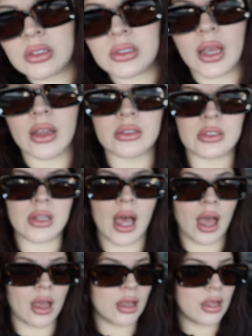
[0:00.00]
says
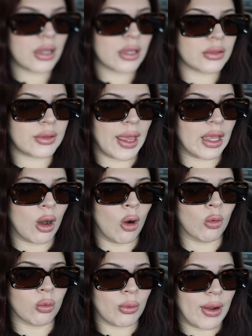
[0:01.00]
that they
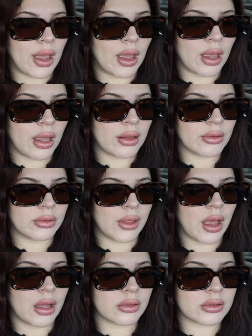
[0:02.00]
owe rent,
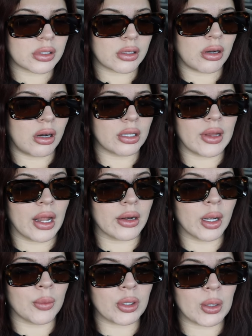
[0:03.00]
that to call that
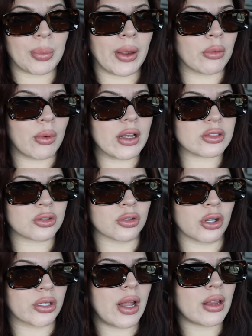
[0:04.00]
number to pay rent. So,
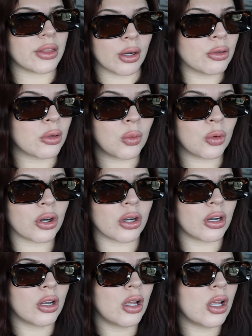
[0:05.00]
they're not there no
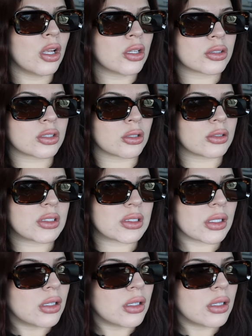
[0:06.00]
more. So it's,